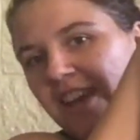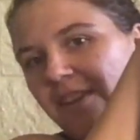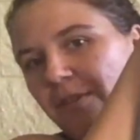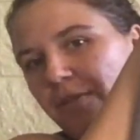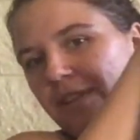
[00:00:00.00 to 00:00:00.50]
I
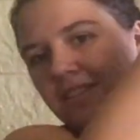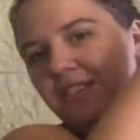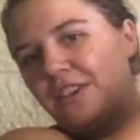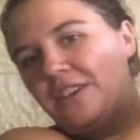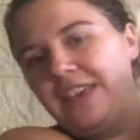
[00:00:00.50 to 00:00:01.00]
don't know if this is a
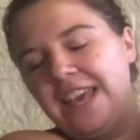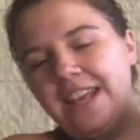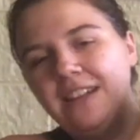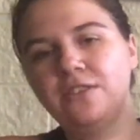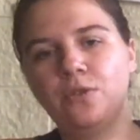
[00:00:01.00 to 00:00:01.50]

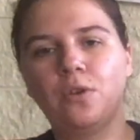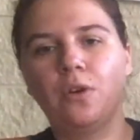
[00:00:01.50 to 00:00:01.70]
kid's or a